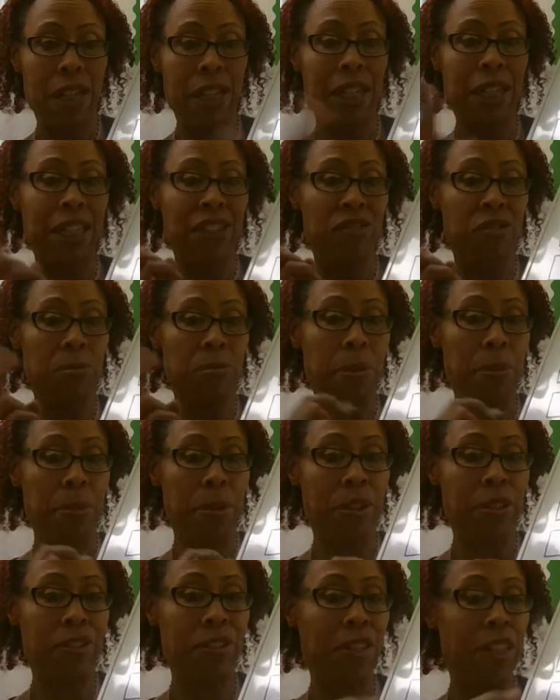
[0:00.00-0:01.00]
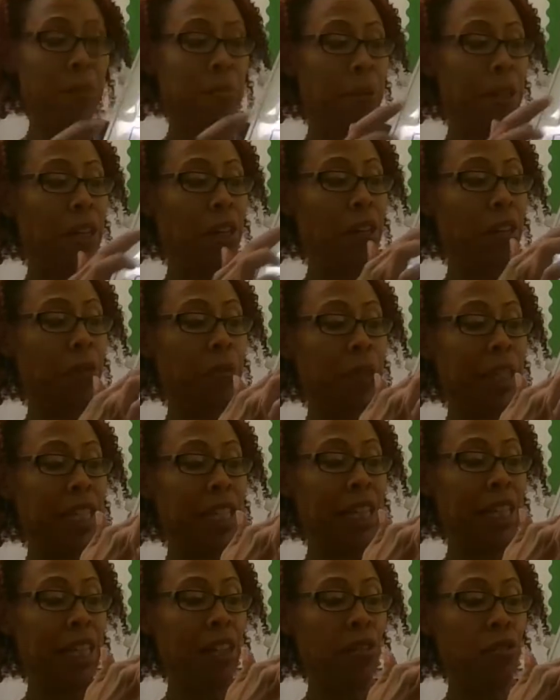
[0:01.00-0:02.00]
Let's remember our skip counting. We can
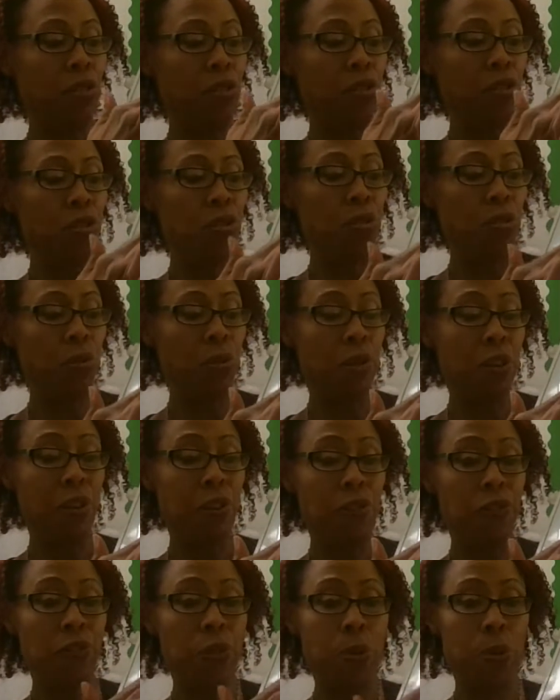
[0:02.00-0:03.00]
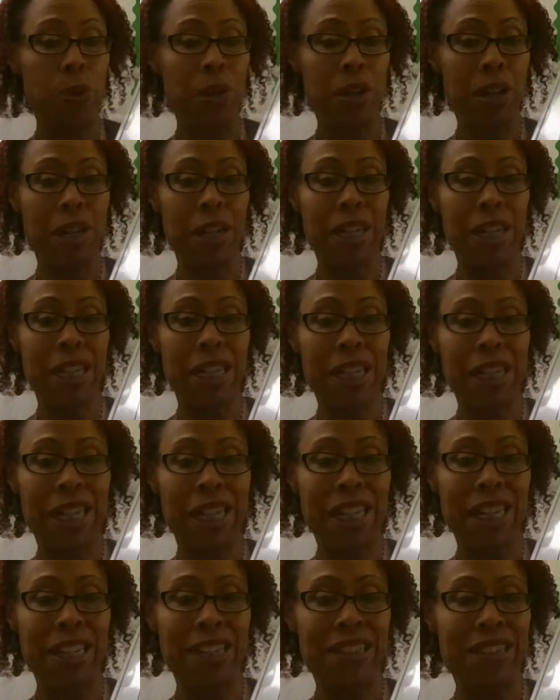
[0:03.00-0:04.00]
count 2, 4,
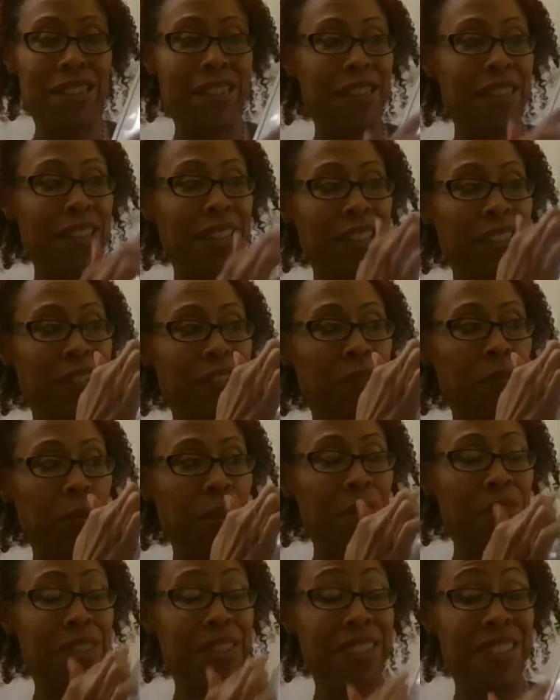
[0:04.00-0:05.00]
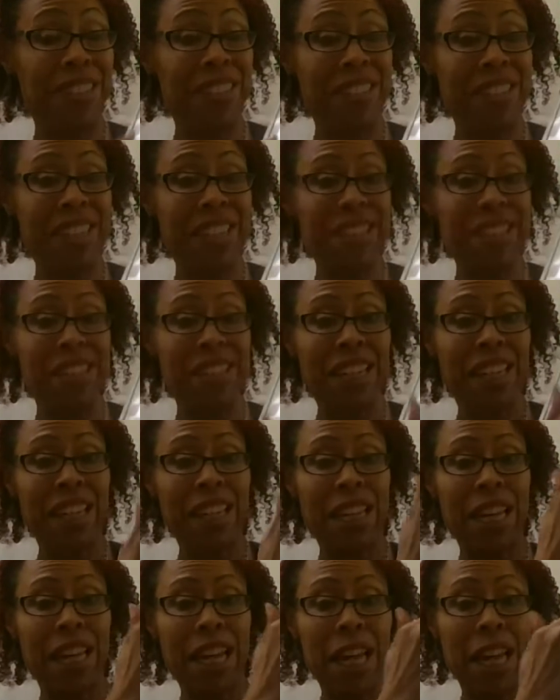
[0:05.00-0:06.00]
and 6. So we have 6
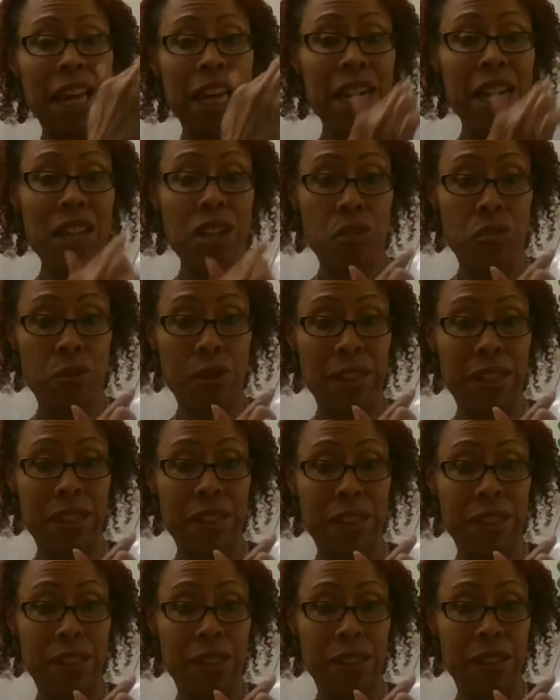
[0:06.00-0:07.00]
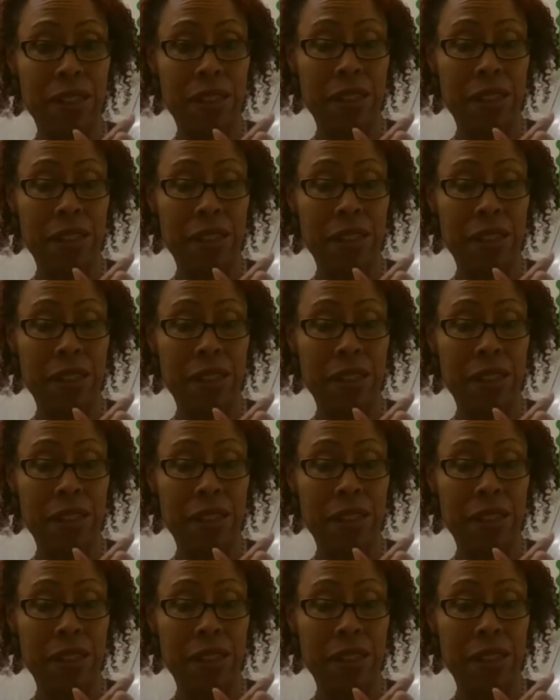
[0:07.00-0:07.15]
hundreds.